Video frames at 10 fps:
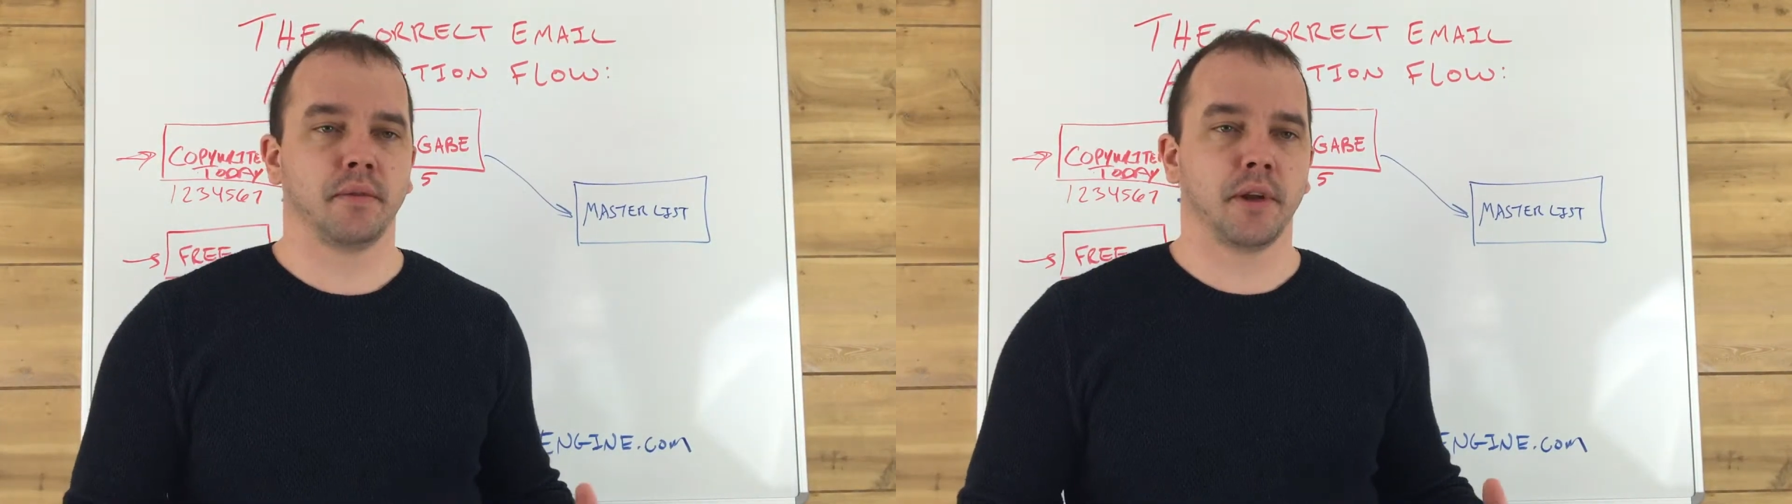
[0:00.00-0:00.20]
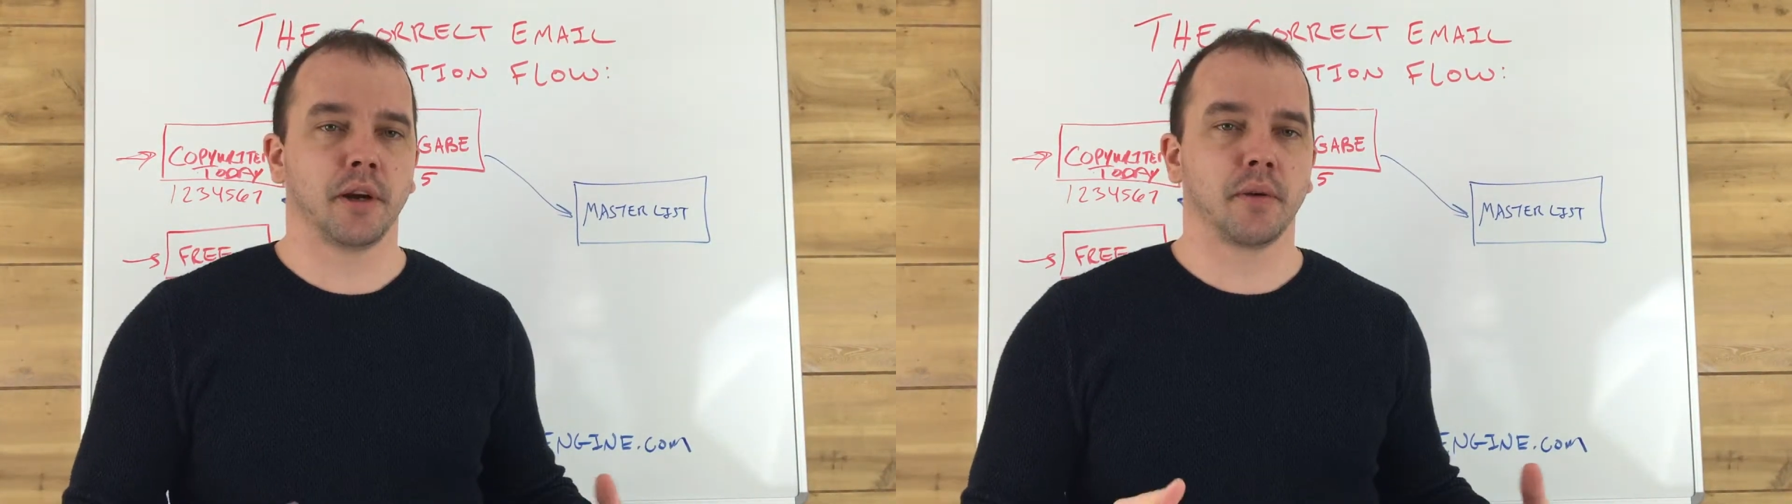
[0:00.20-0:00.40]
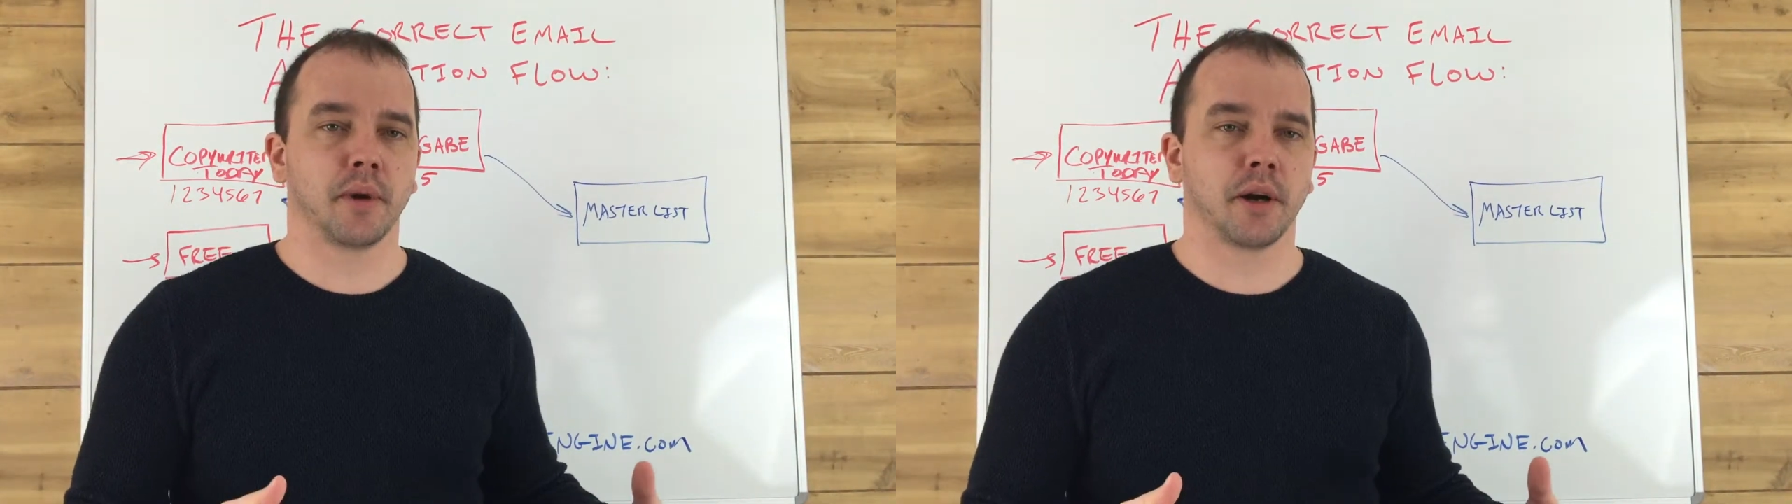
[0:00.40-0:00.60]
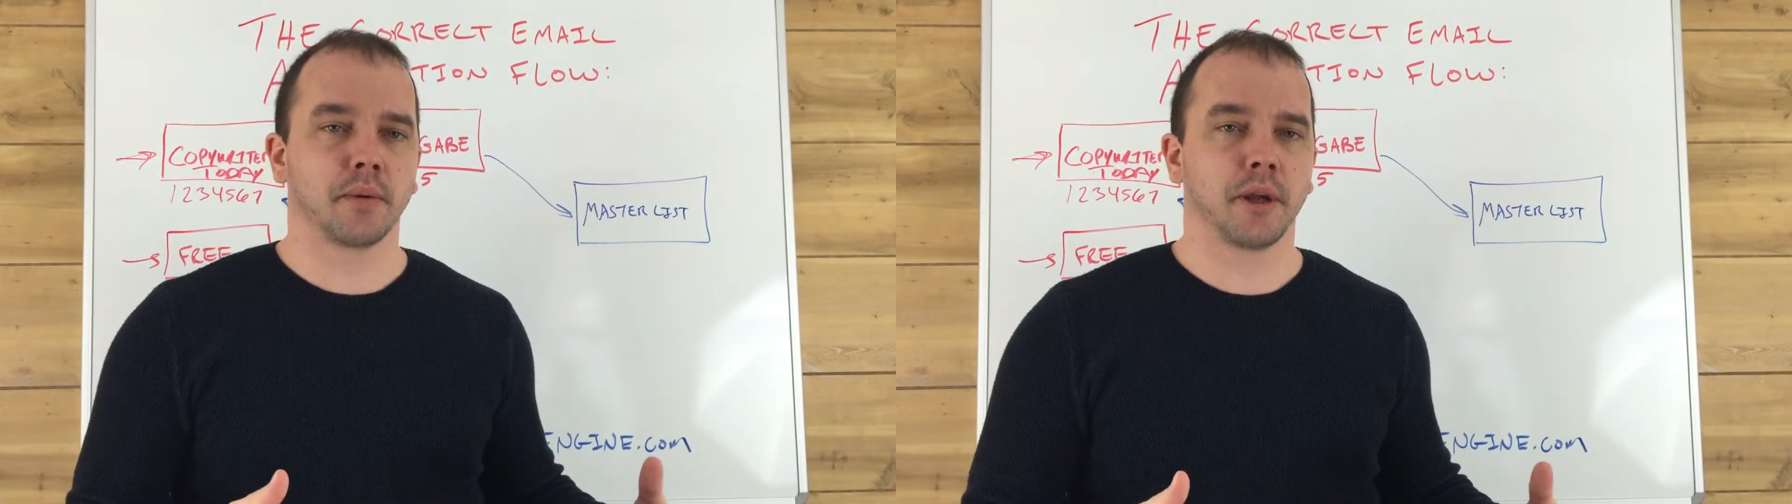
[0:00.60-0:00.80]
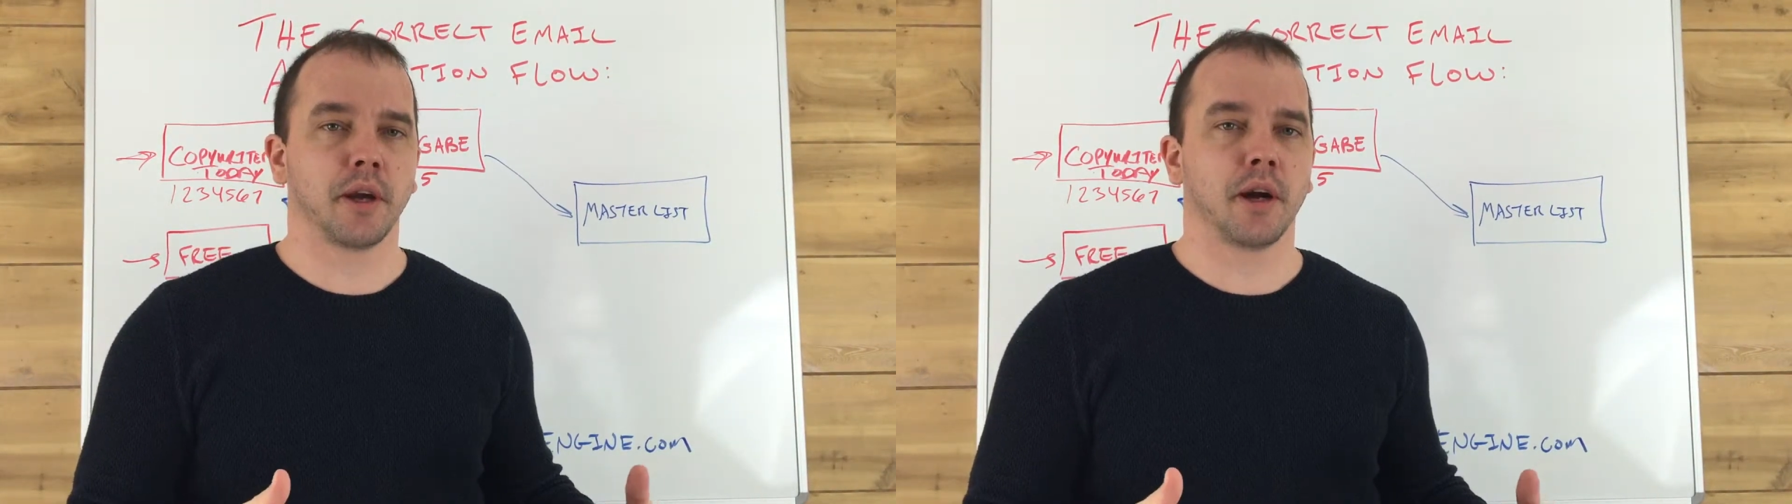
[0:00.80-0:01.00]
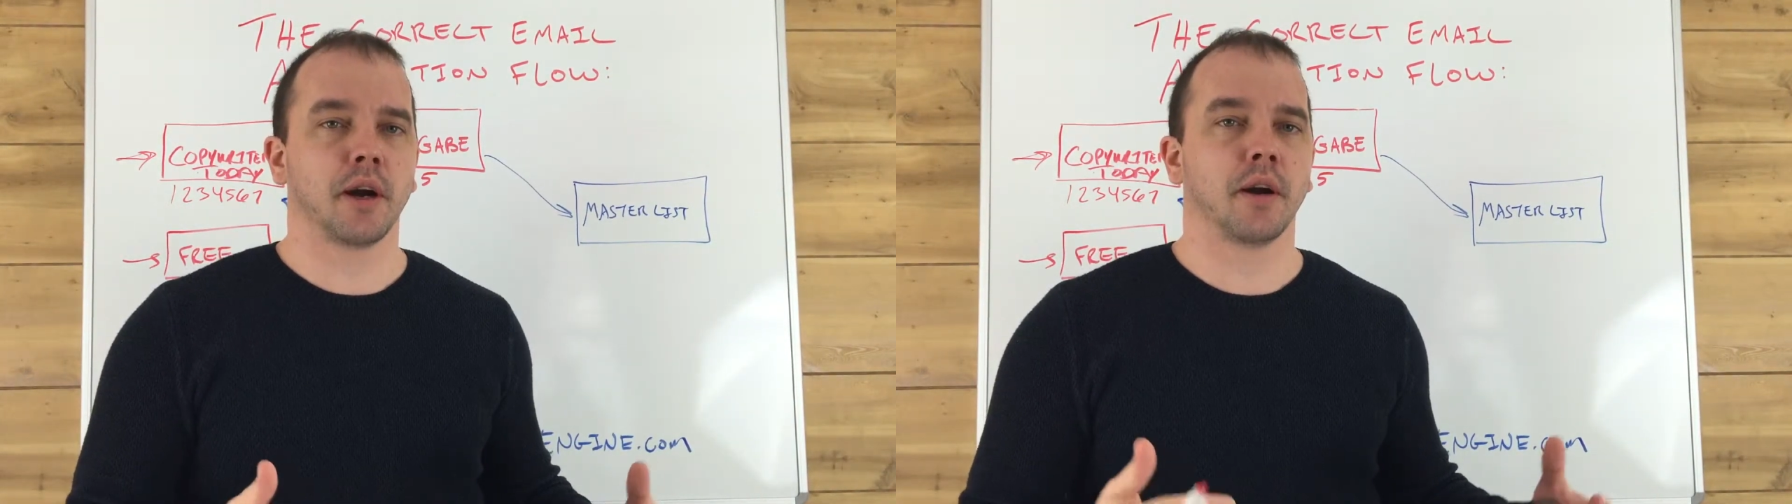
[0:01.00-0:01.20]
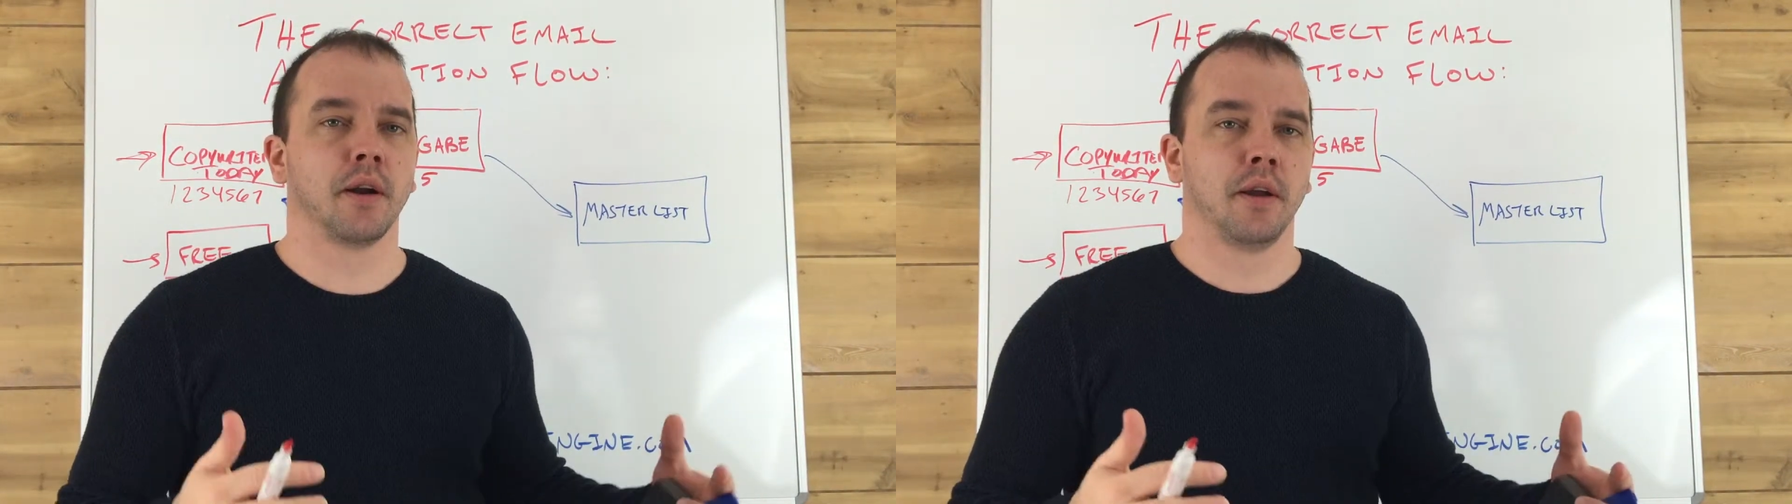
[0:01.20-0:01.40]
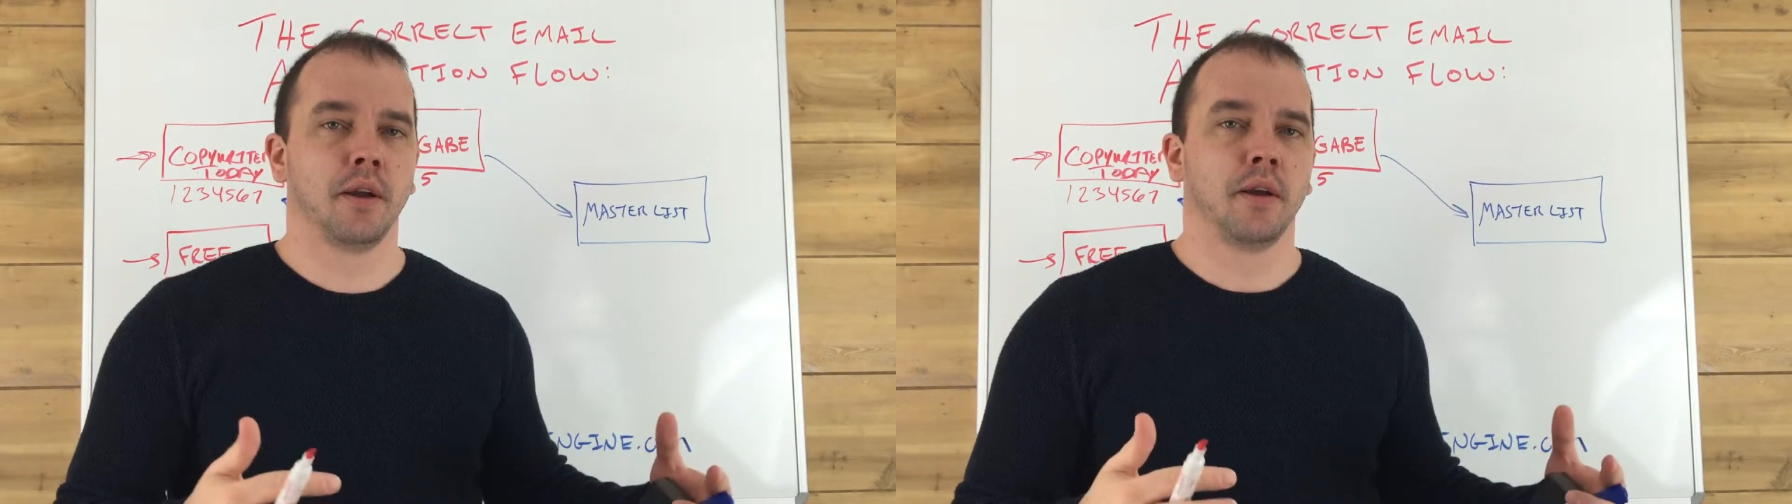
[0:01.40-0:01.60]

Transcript: where we are,